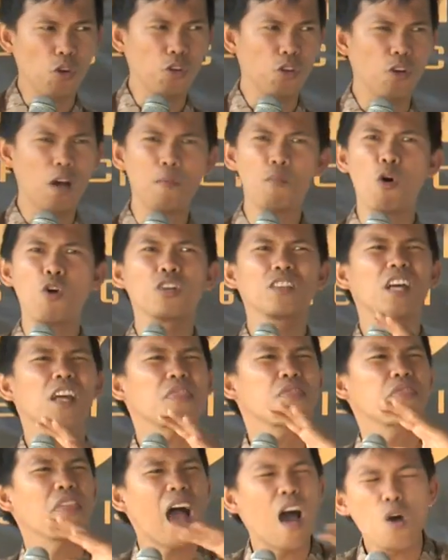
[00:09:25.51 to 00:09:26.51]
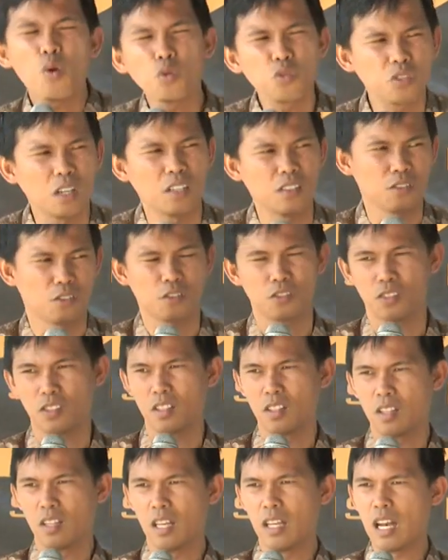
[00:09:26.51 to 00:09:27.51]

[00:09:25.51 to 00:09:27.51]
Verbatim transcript: honor among the thousands.